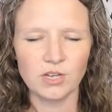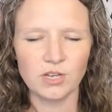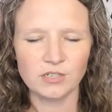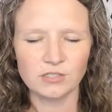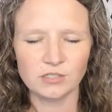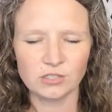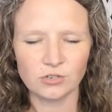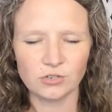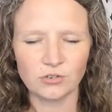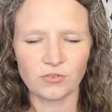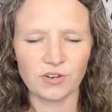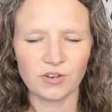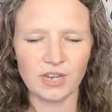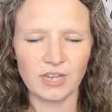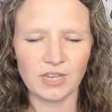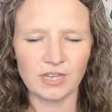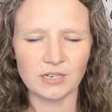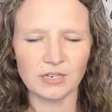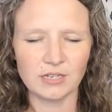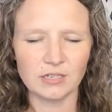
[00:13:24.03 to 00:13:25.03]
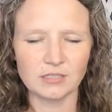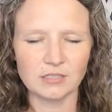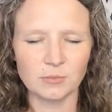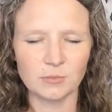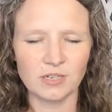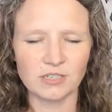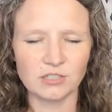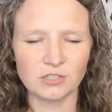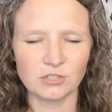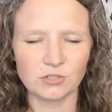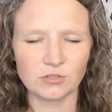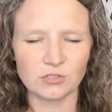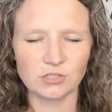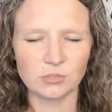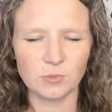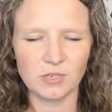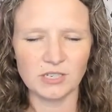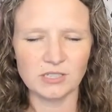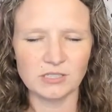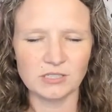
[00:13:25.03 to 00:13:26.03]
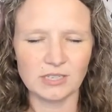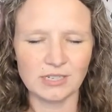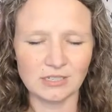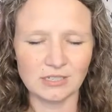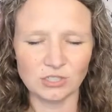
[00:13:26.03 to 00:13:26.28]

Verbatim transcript: to create a dimensional space that